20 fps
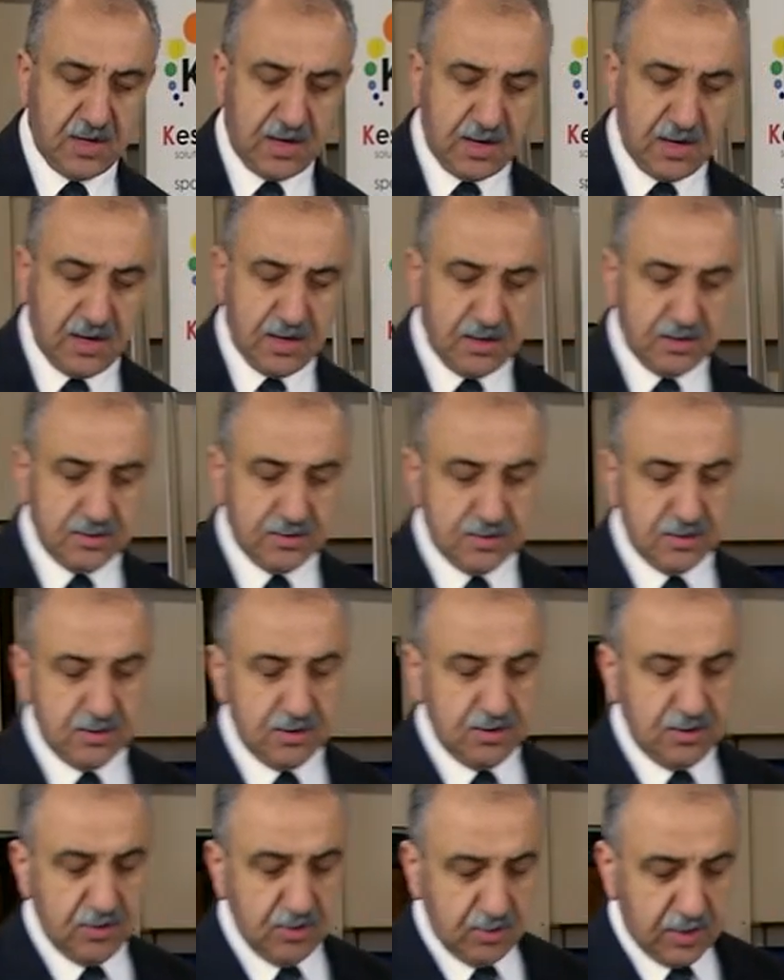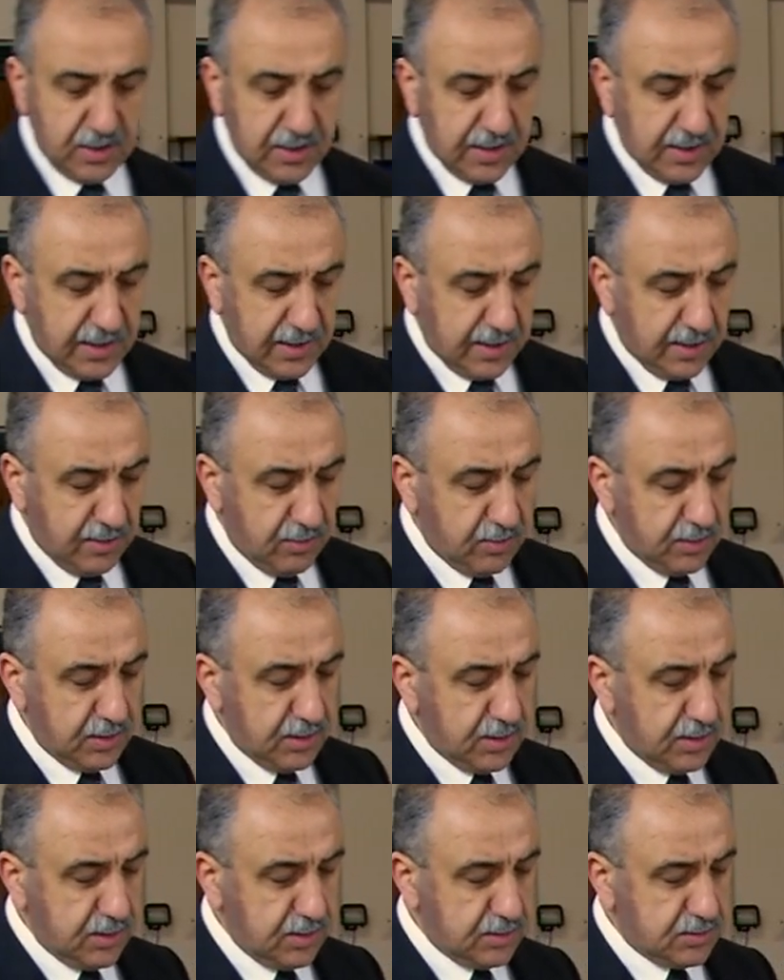and you allow
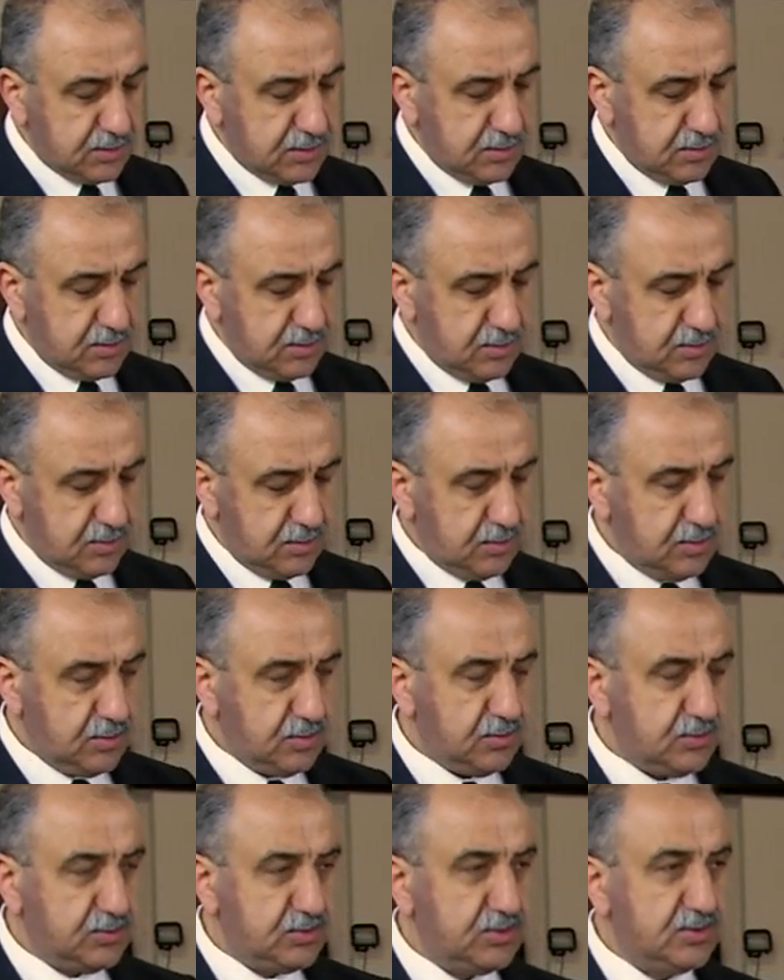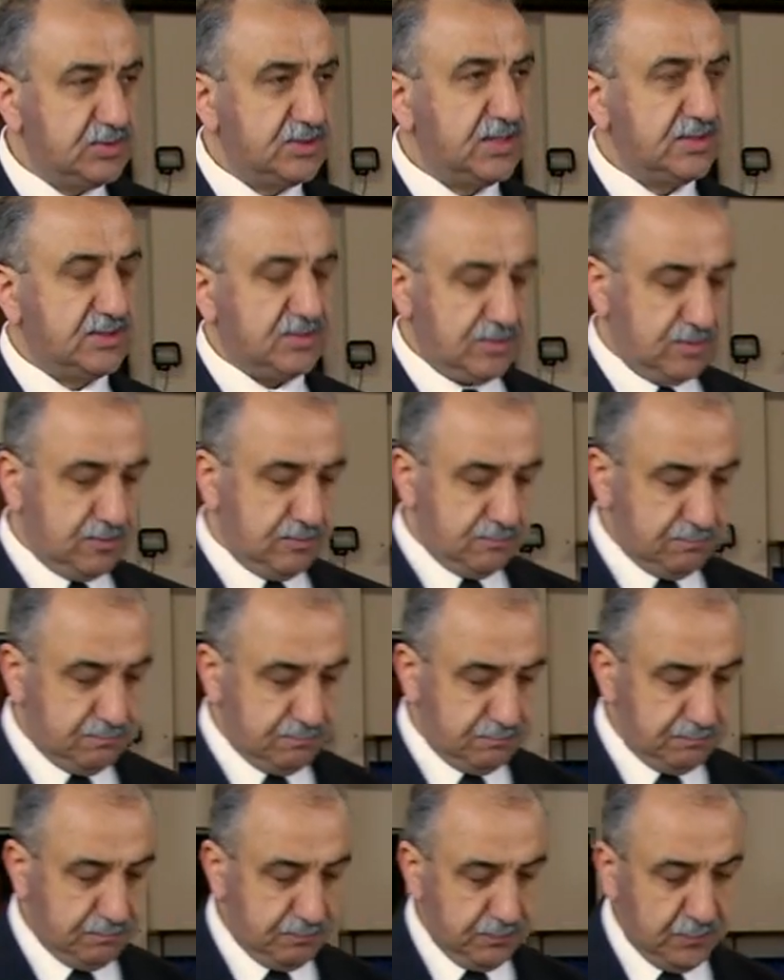it to settle.
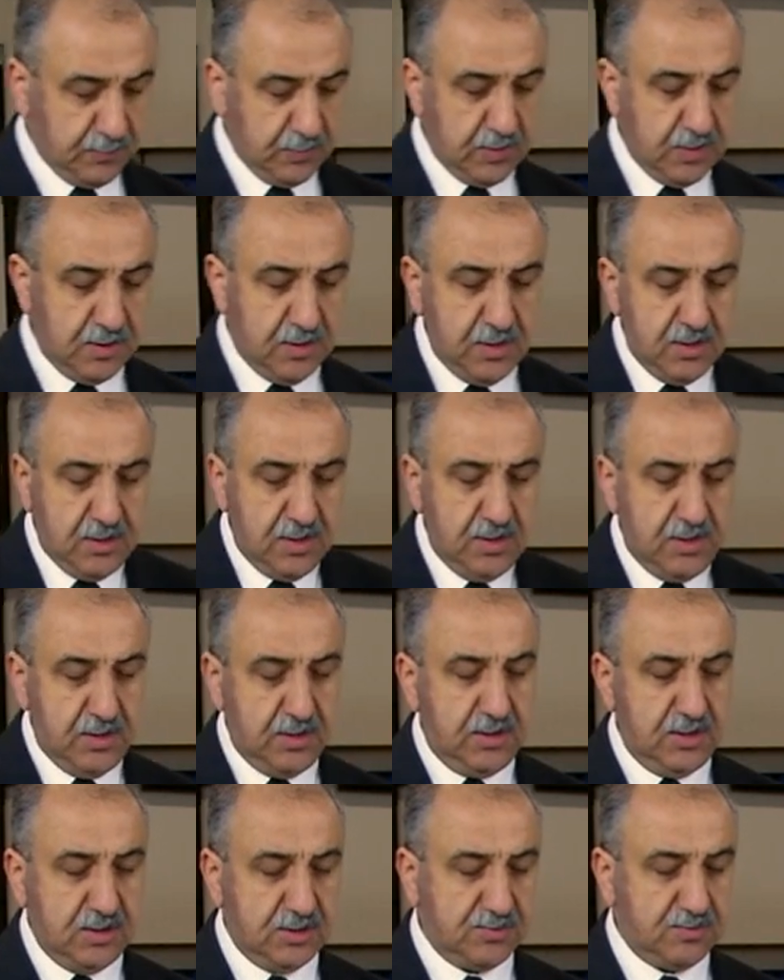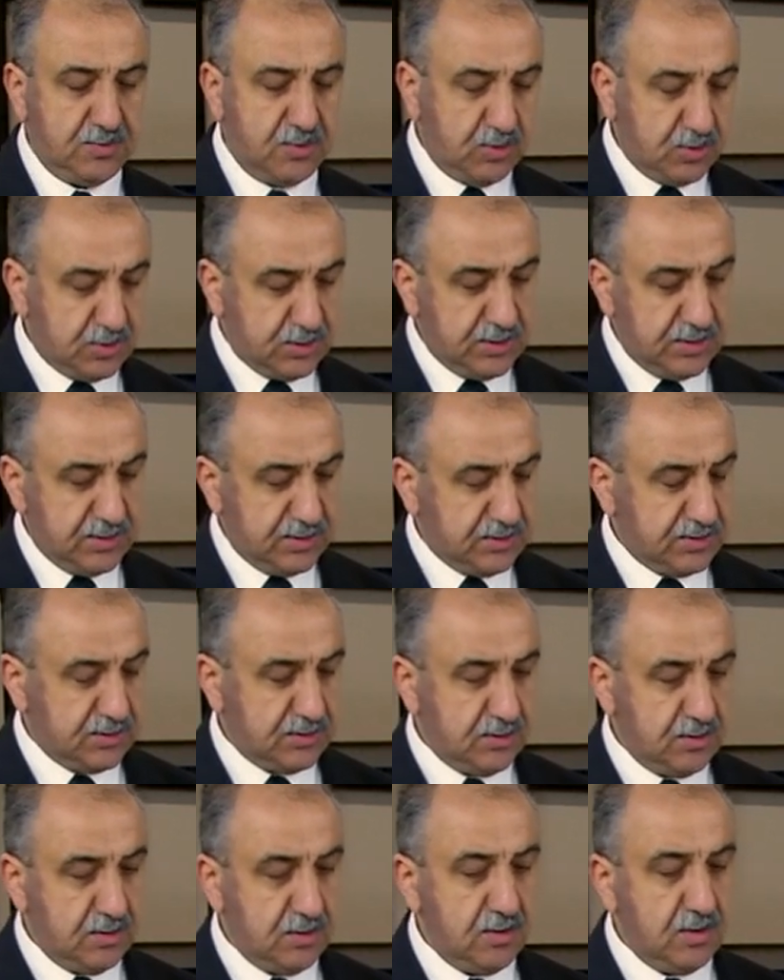In this process,
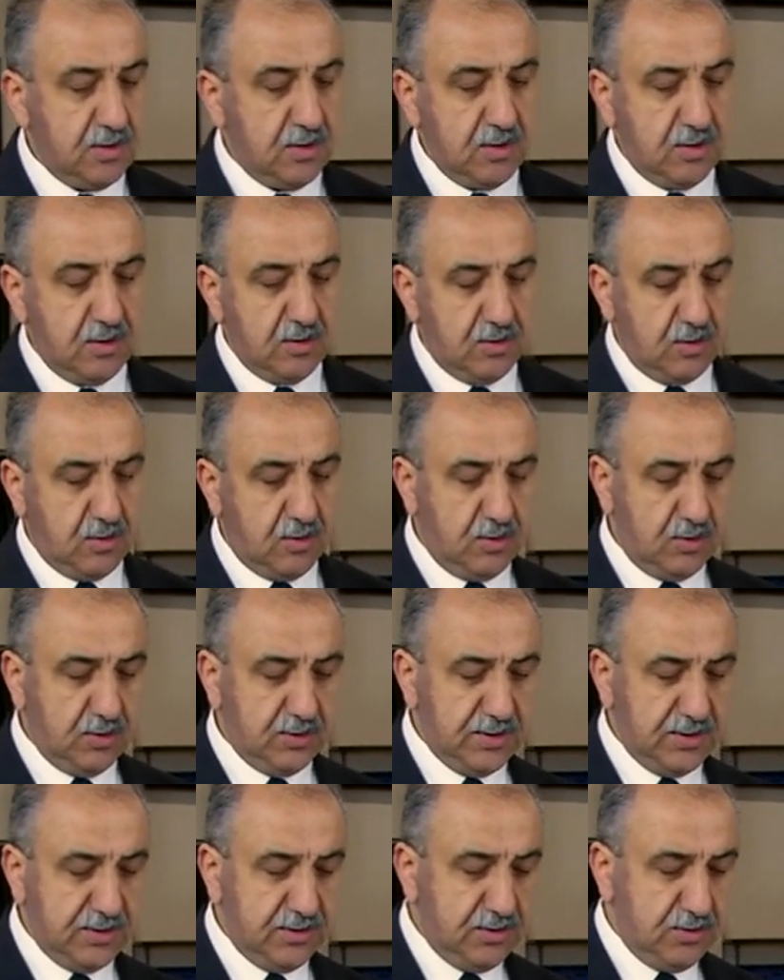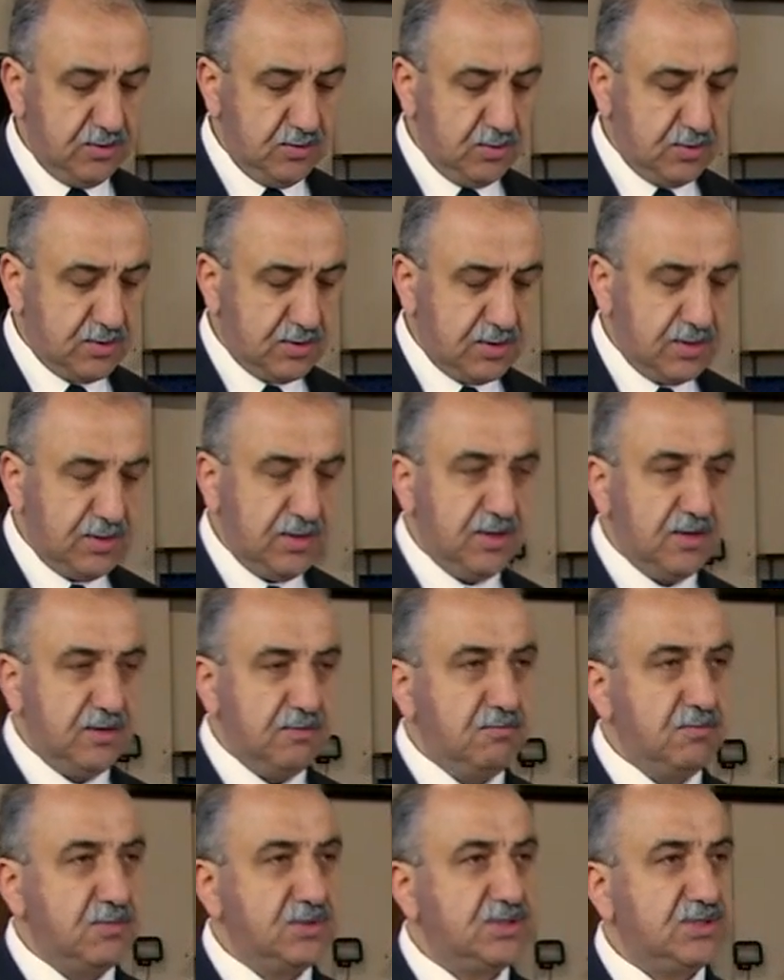all the nuclear
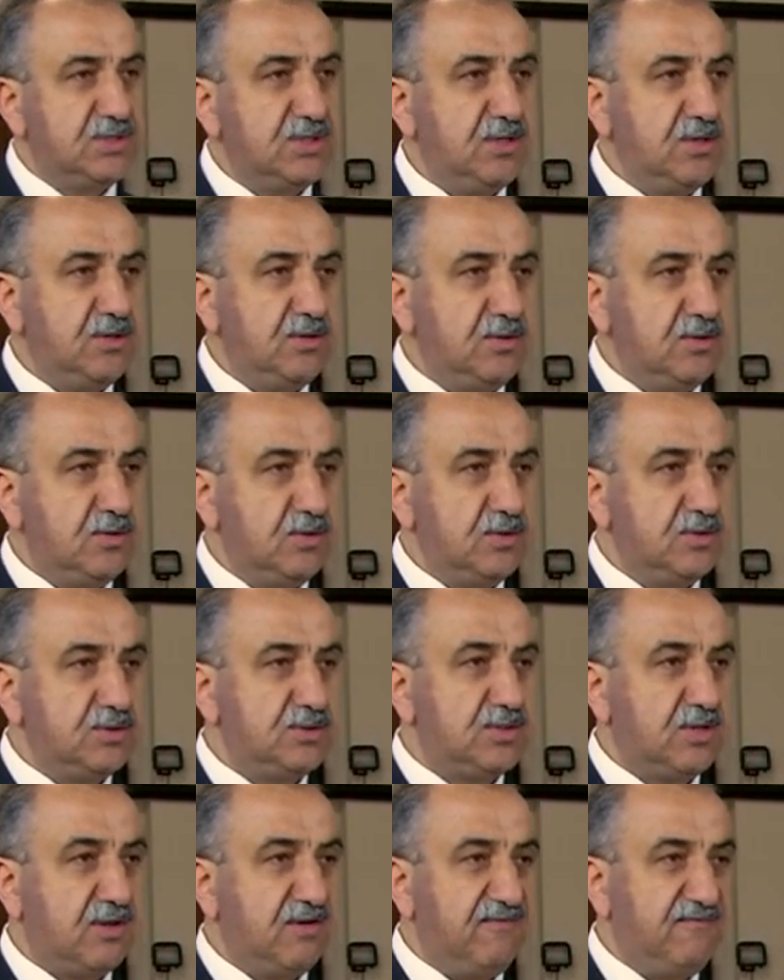materials